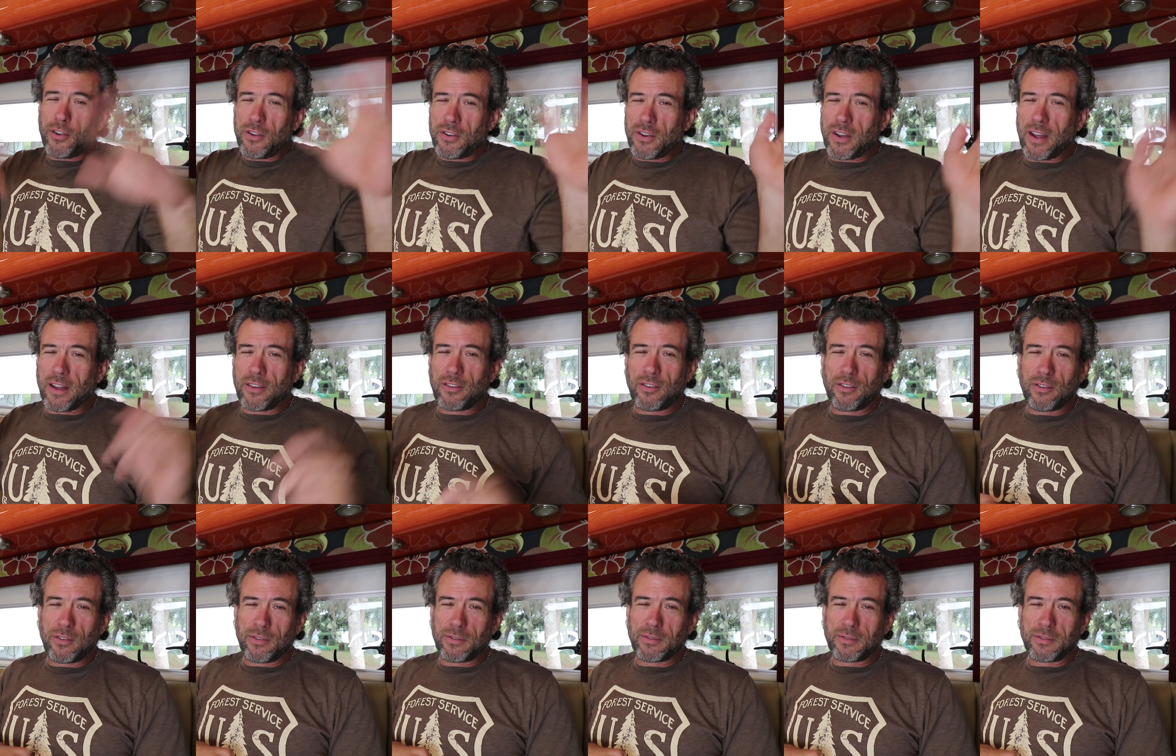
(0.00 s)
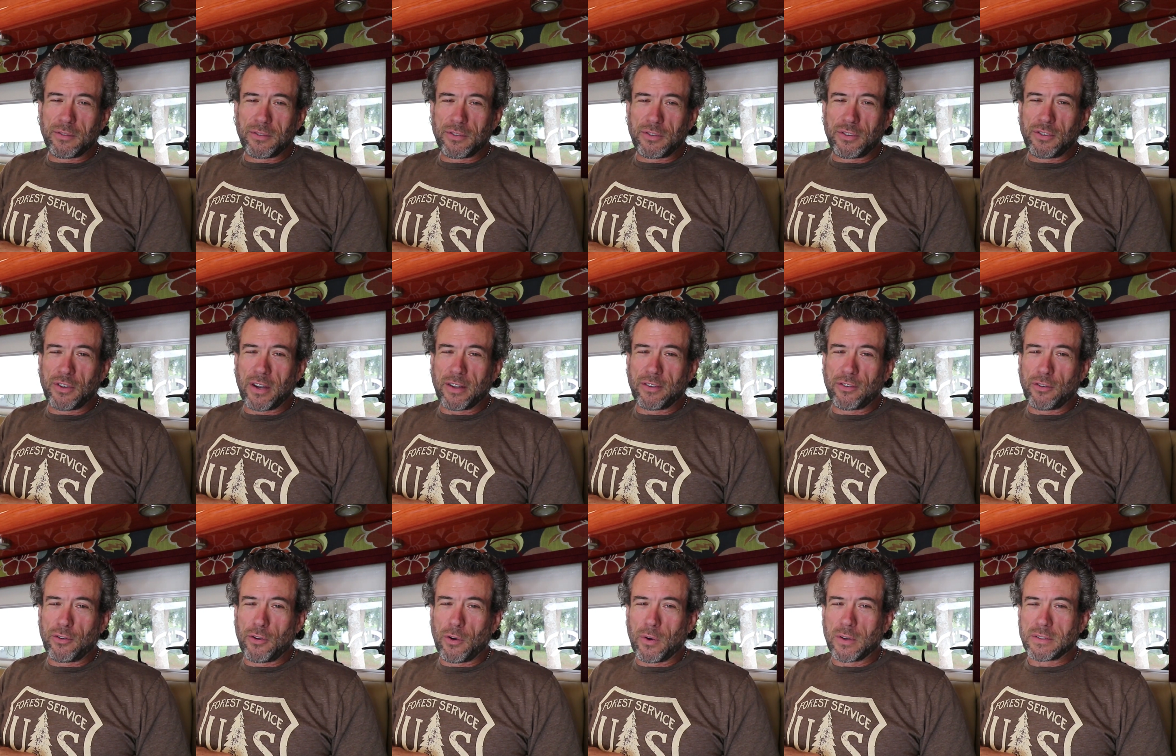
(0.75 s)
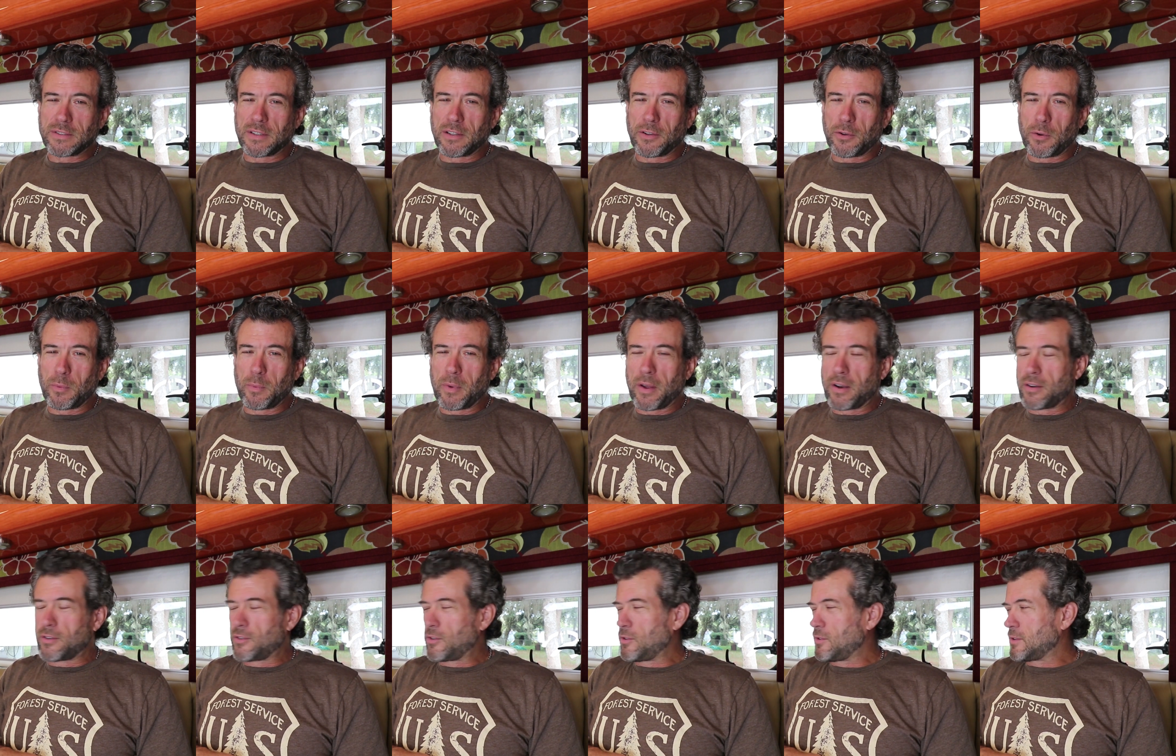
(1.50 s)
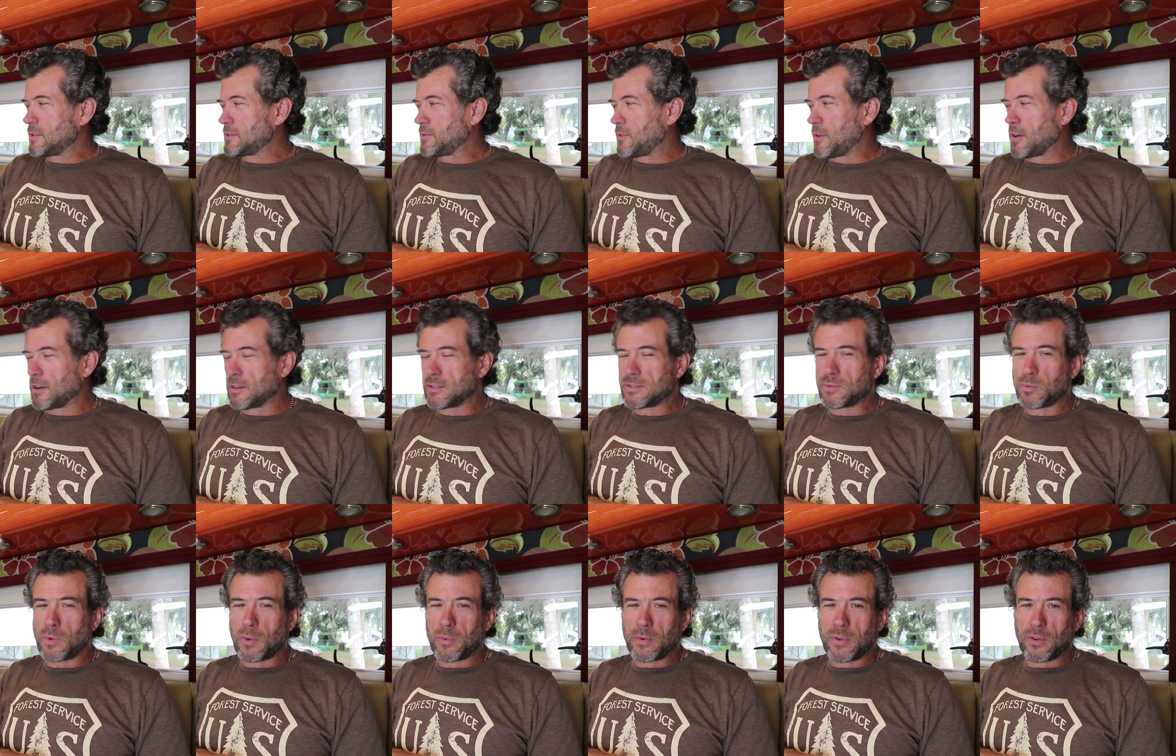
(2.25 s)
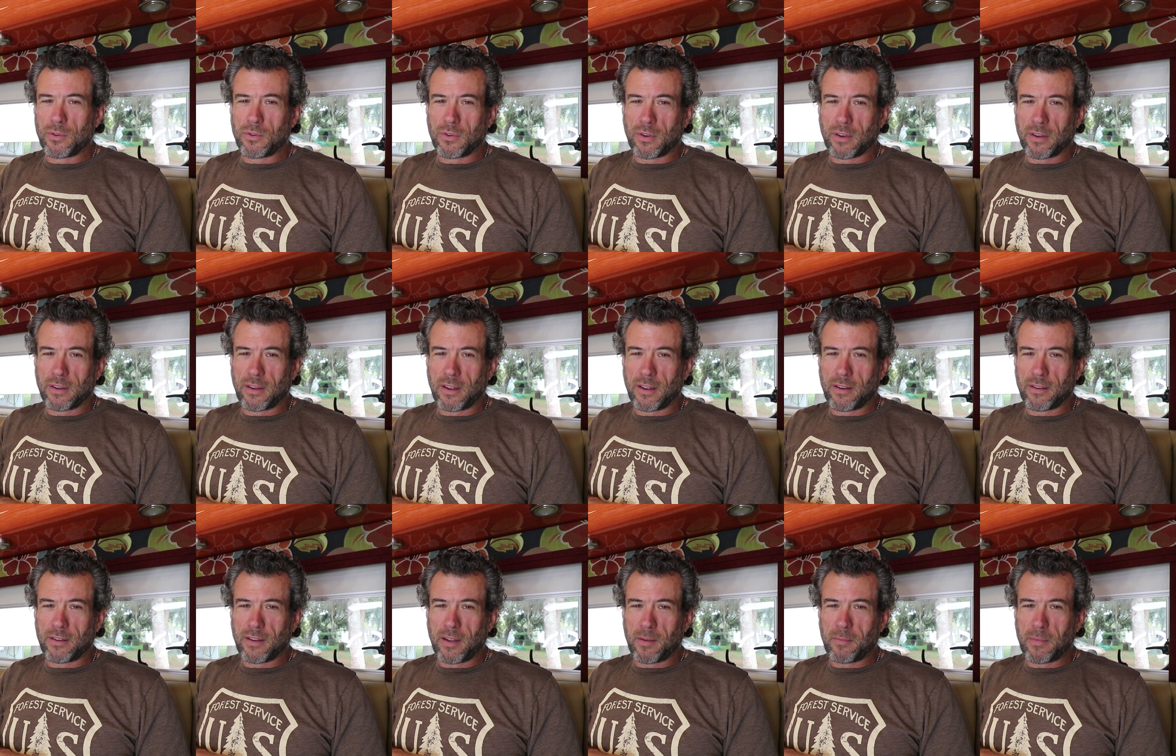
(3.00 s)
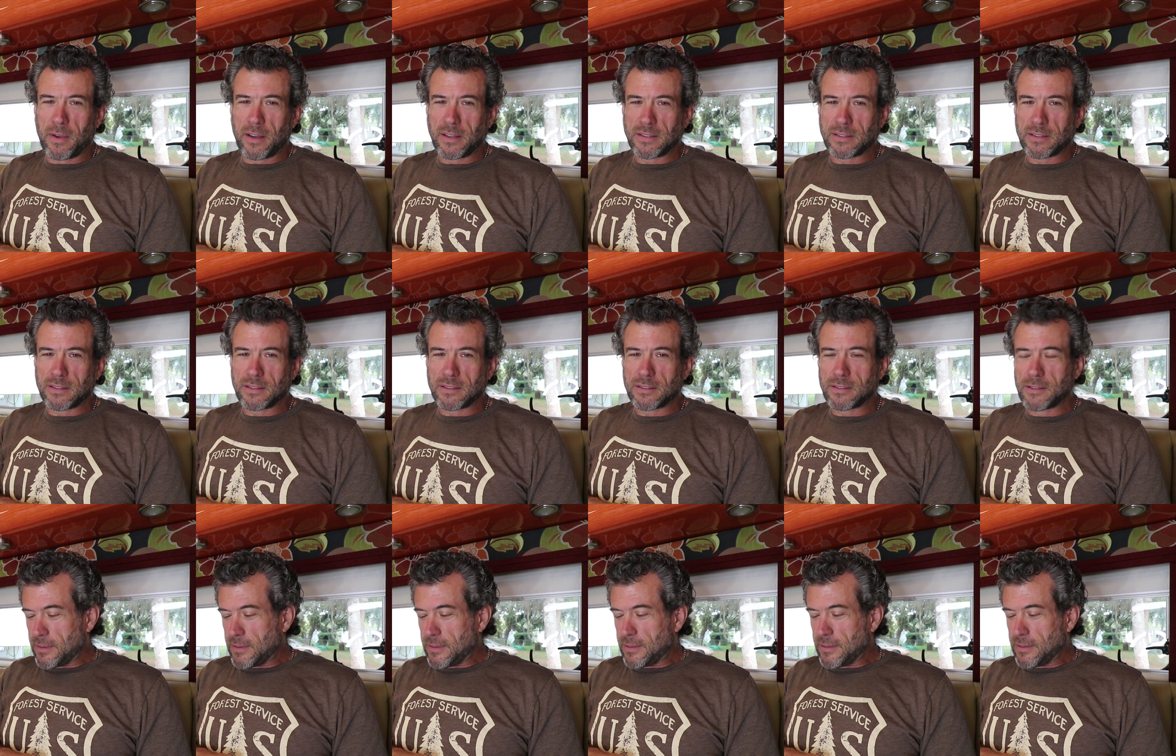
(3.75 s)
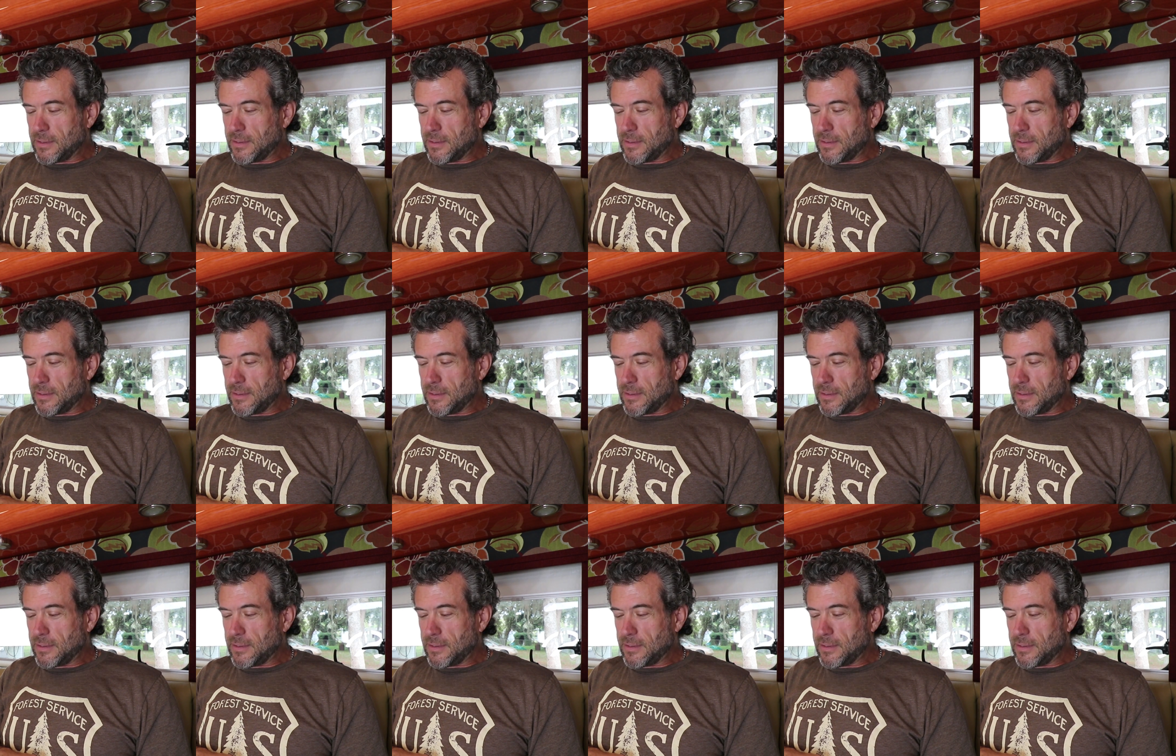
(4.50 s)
you get to know us a little better too, as far as what we do on a day-to-day basis.